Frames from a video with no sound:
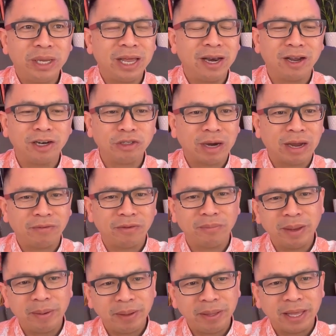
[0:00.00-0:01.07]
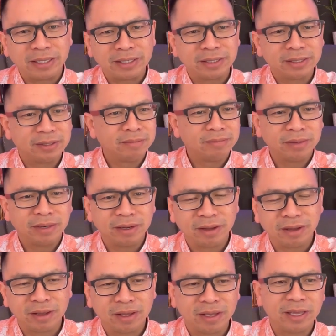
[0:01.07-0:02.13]
we cannot travel. Maybe that's
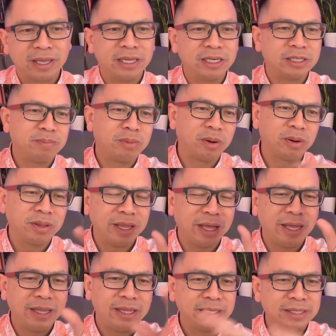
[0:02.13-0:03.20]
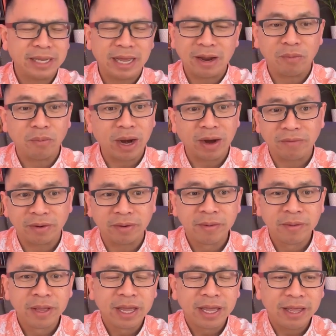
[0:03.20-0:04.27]
kid's birthday, this, that, whatever.
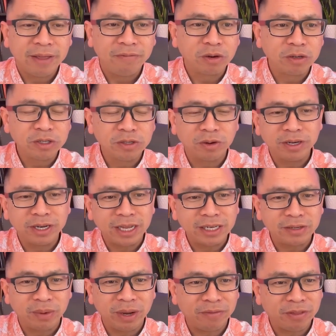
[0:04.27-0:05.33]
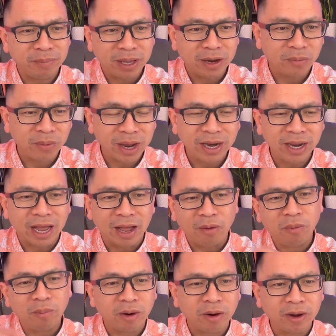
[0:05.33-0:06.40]
If there's certain days that we have to be at a wedding, I
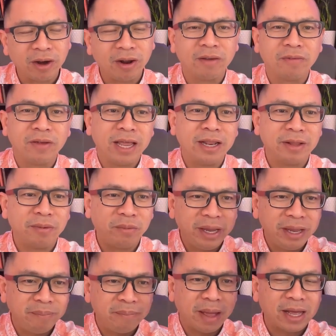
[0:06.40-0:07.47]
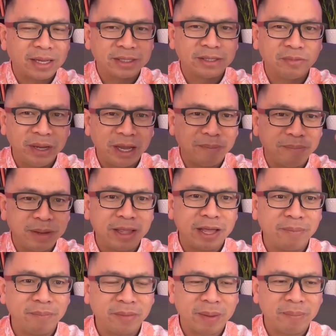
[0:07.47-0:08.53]
will mark it off. And then we update
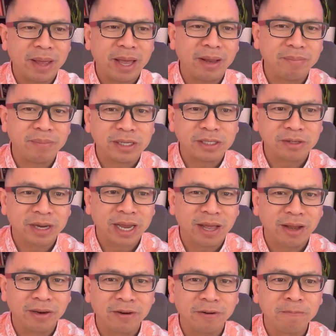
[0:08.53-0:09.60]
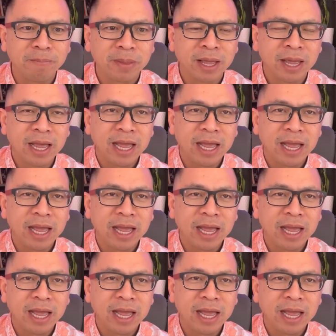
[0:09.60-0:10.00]
that master calendar,